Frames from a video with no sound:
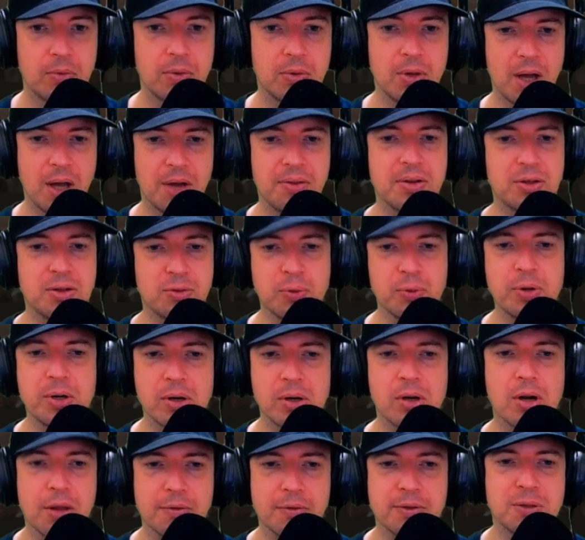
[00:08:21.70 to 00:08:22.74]
Yeah, there's really a
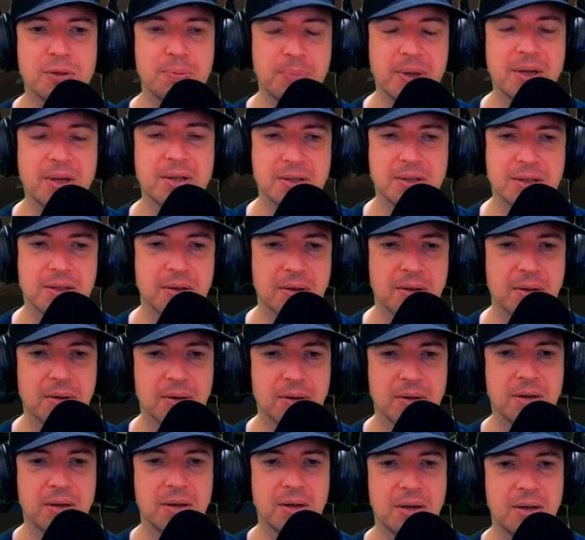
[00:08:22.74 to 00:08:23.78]
lot of space in
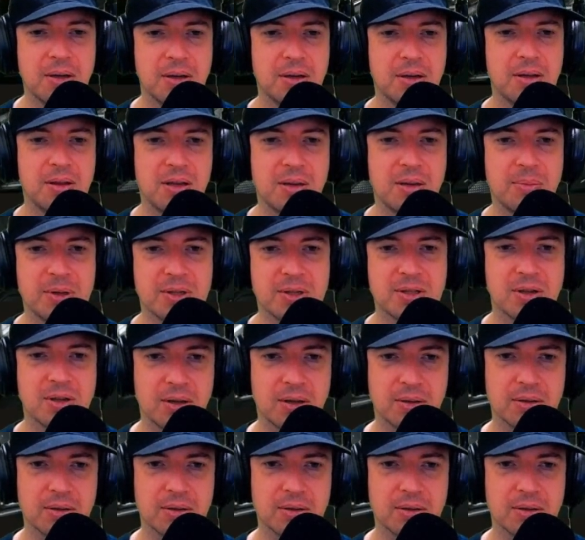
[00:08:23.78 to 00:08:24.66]
the MSR.